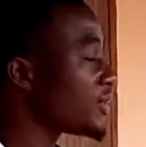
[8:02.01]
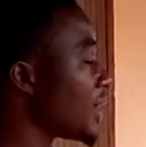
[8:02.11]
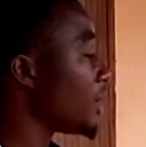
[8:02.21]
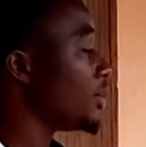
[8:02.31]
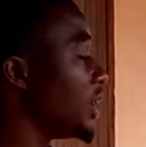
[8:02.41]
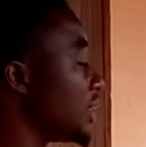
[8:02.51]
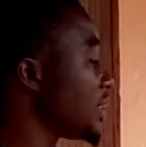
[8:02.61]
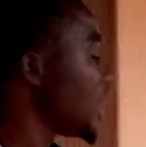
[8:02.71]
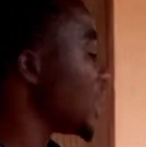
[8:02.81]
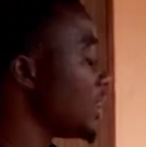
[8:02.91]
variable in the
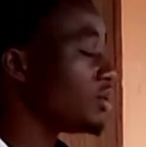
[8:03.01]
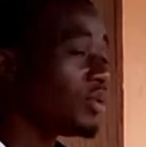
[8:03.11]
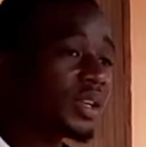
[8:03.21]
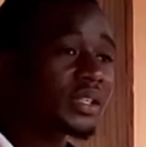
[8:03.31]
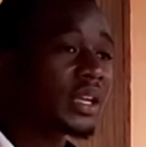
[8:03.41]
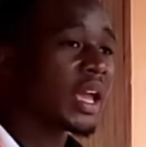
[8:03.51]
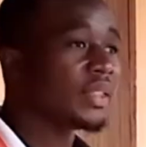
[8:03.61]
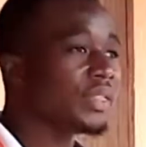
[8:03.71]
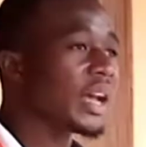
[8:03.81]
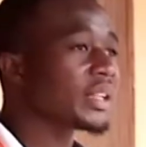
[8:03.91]
second equation,
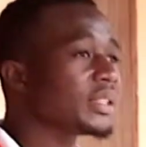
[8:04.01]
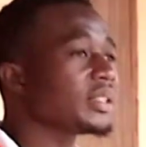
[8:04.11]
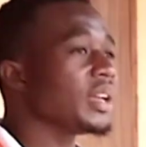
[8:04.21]
and that